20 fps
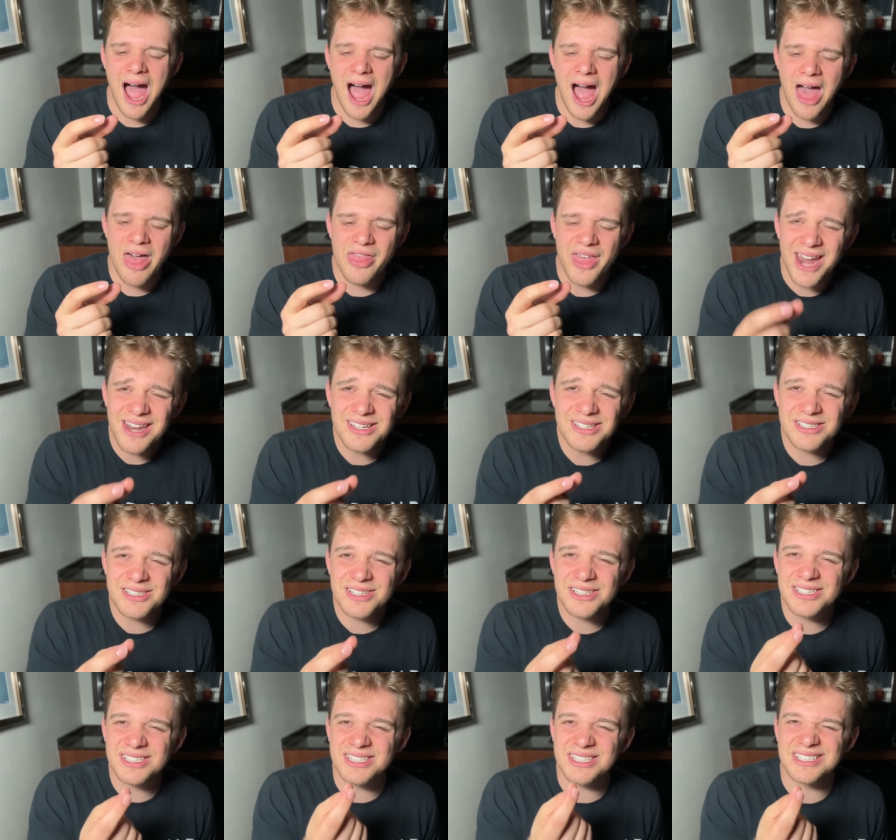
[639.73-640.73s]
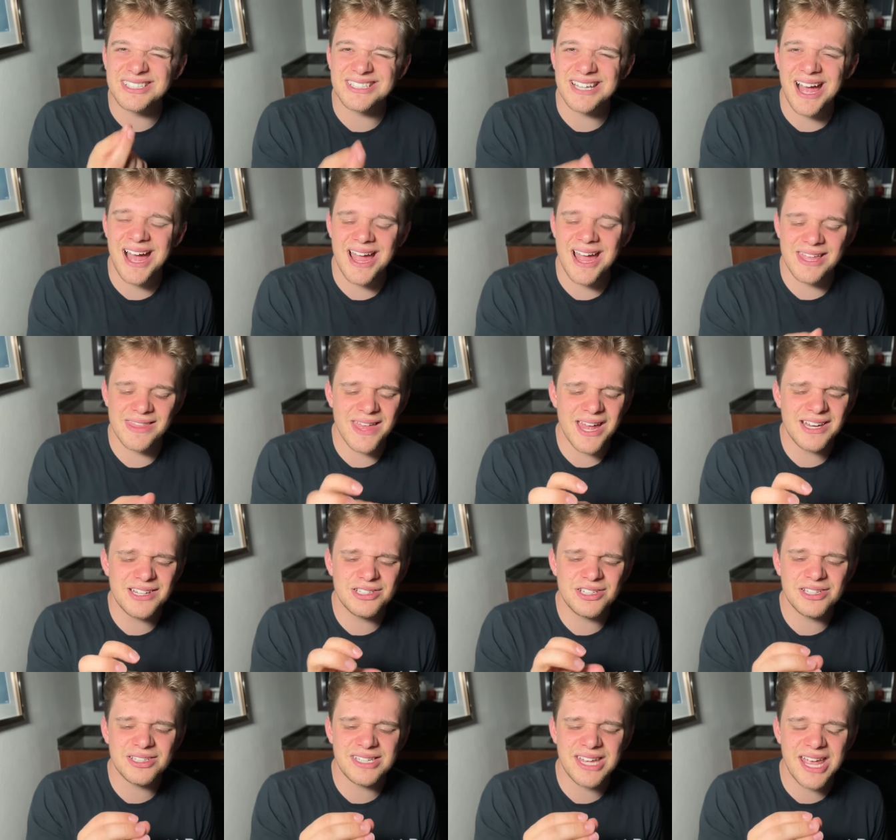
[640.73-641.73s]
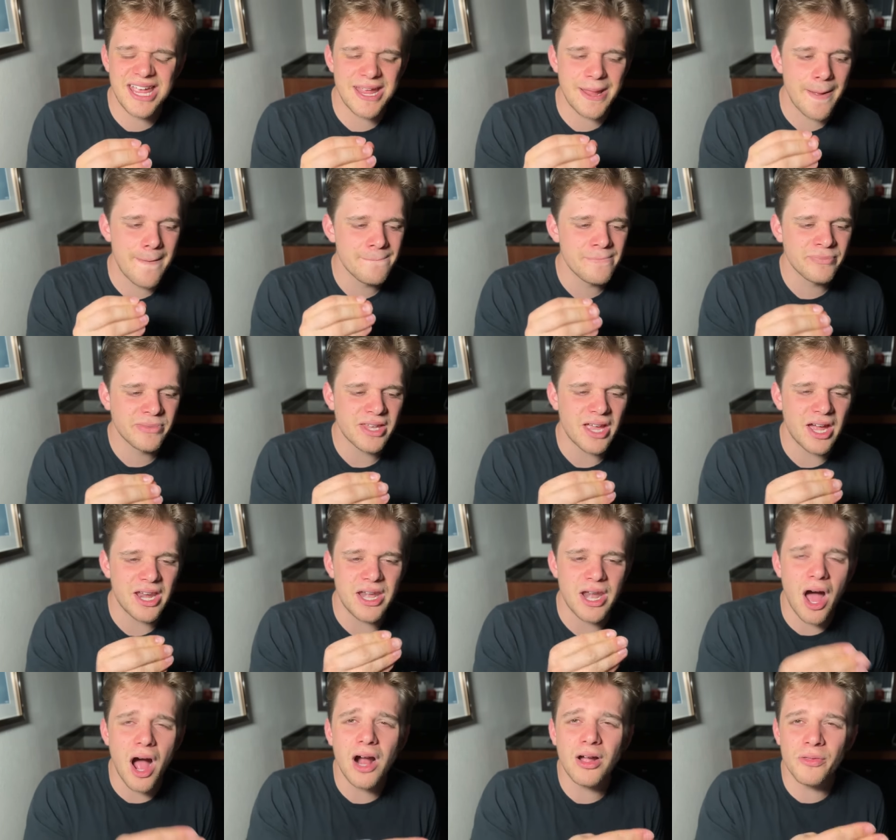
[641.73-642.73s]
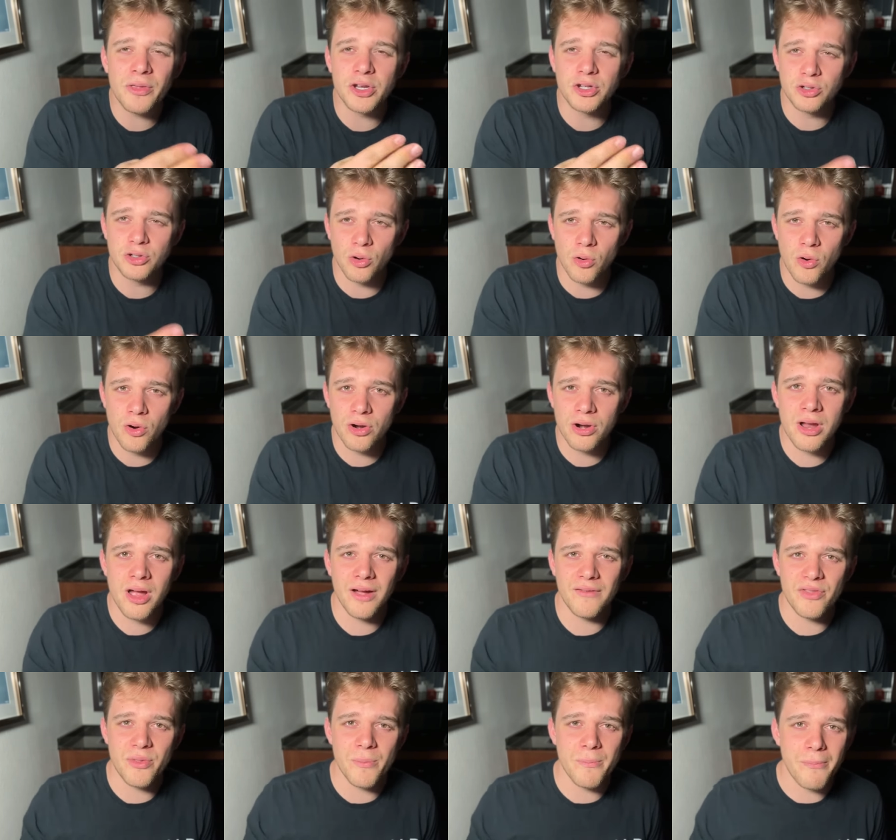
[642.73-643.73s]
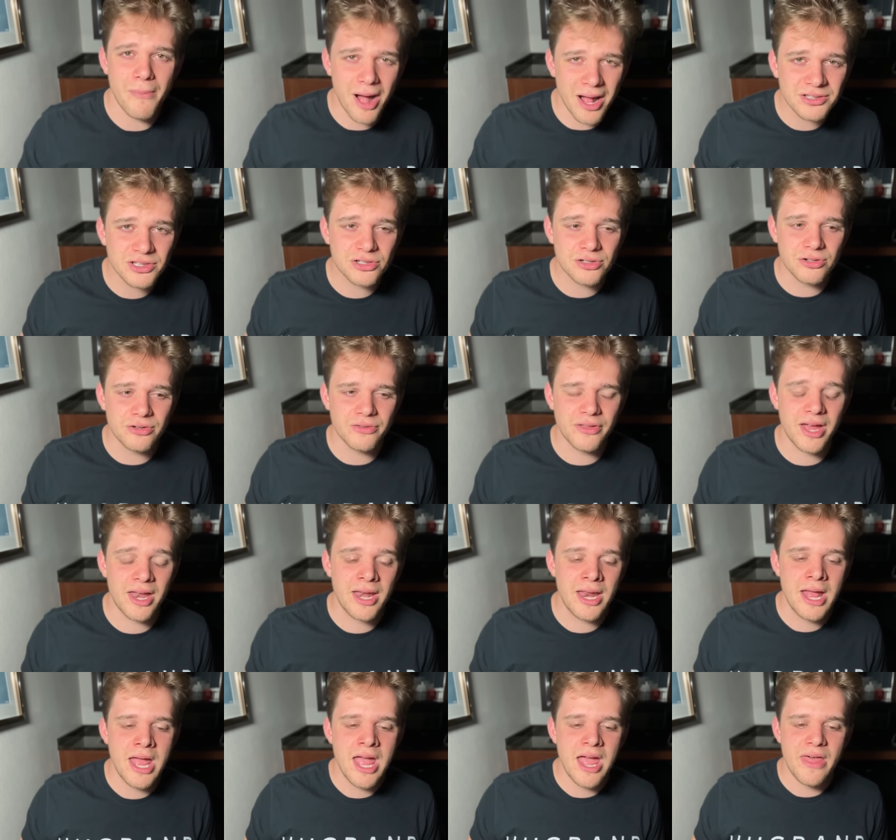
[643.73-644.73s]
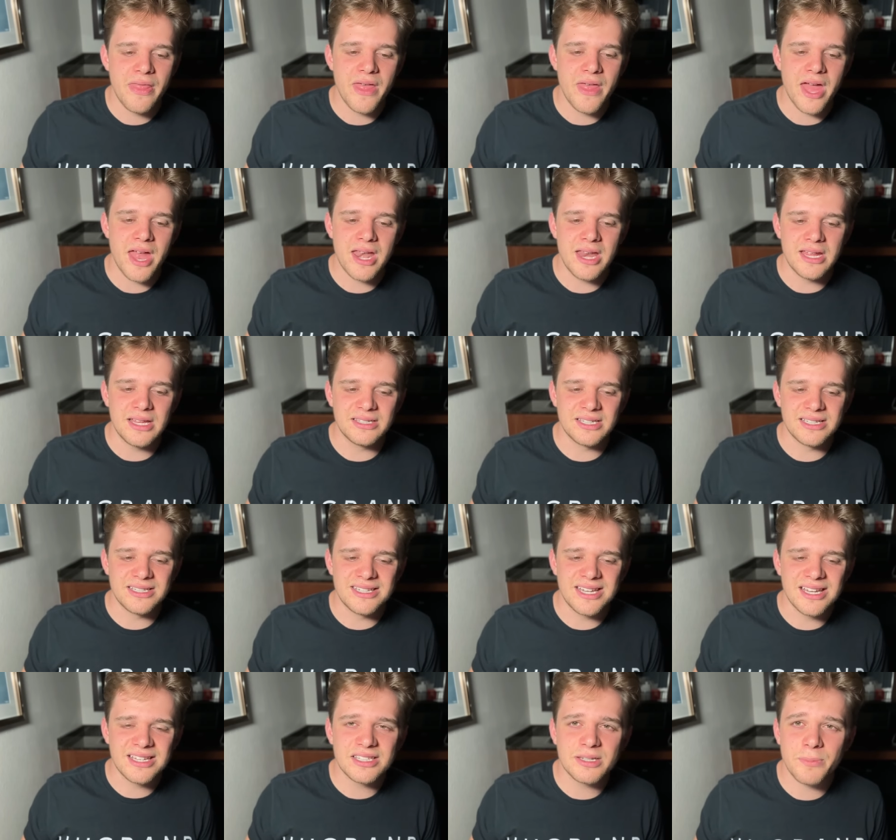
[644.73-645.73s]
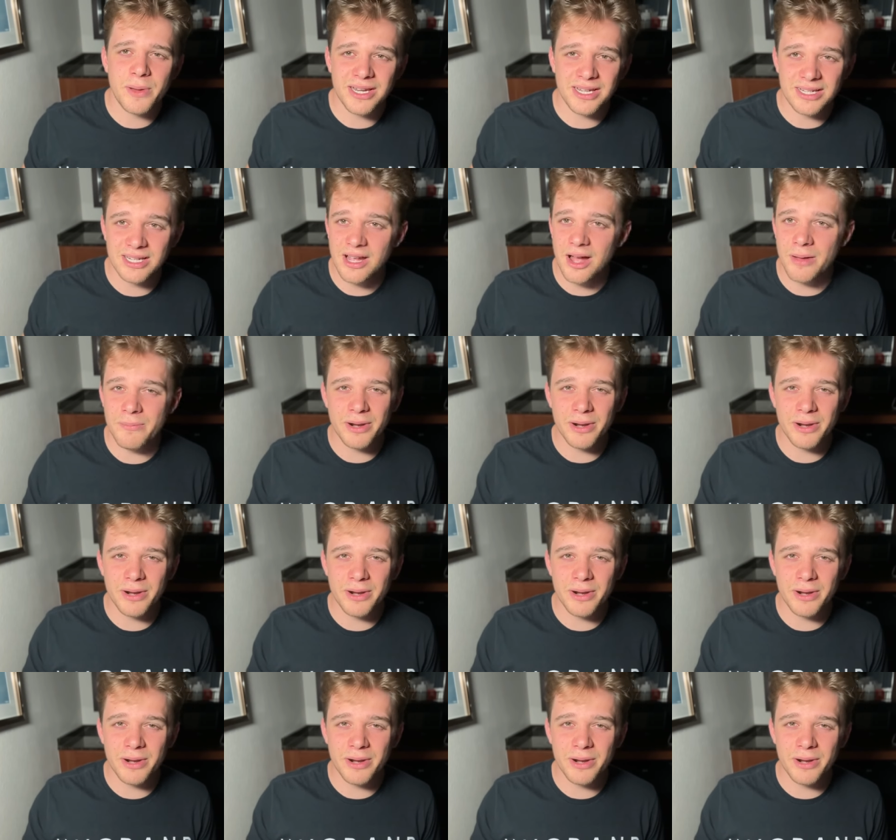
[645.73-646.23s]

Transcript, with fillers: That is just a sign. That is just a, a knock on the door of the monster that, that is anticipating to come.